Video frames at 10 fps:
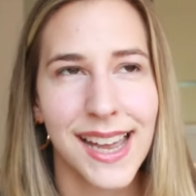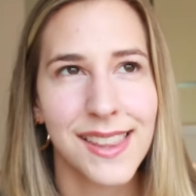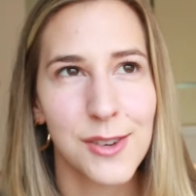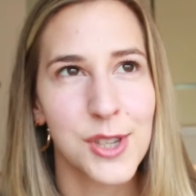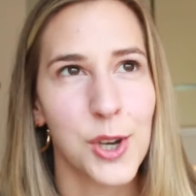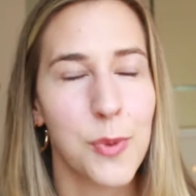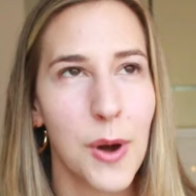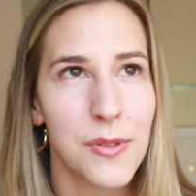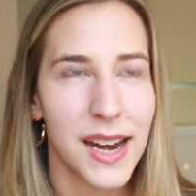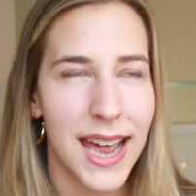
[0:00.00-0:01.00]
I, there was a
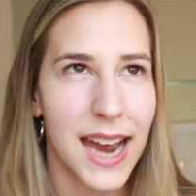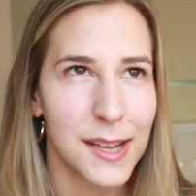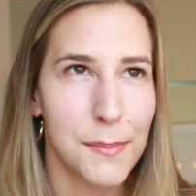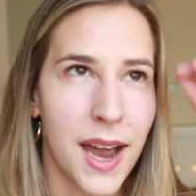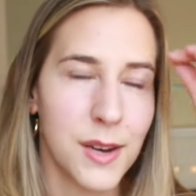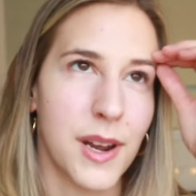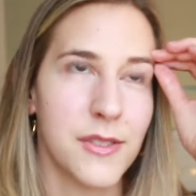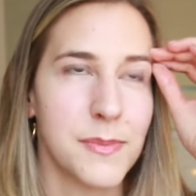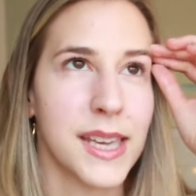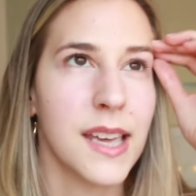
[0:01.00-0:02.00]
quote that I had in mind when I
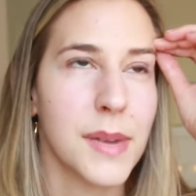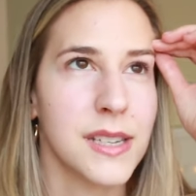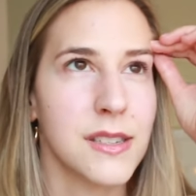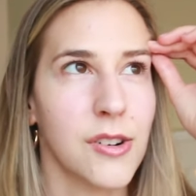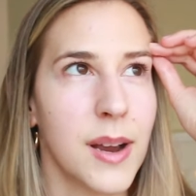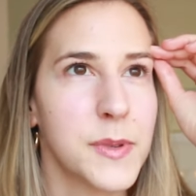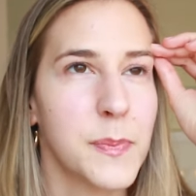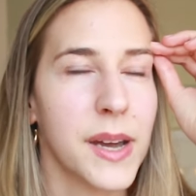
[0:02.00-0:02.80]
was making my script,